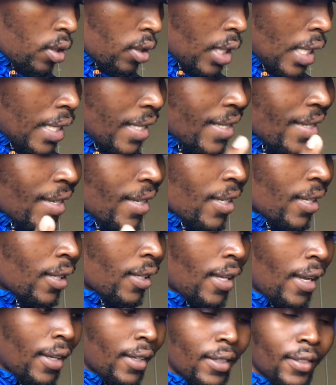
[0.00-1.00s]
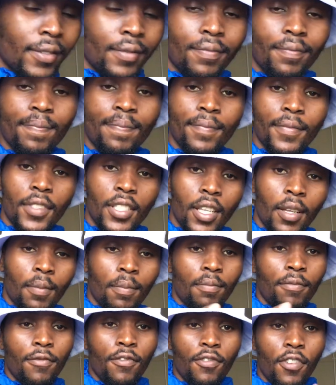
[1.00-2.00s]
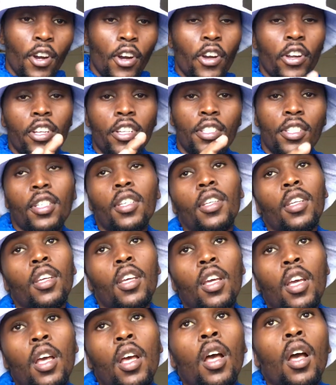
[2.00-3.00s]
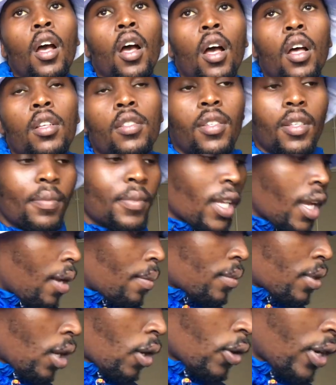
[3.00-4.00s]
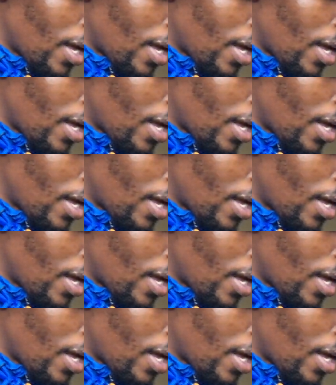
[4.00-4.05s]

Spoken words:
There's a like some variety. Sometimes I'd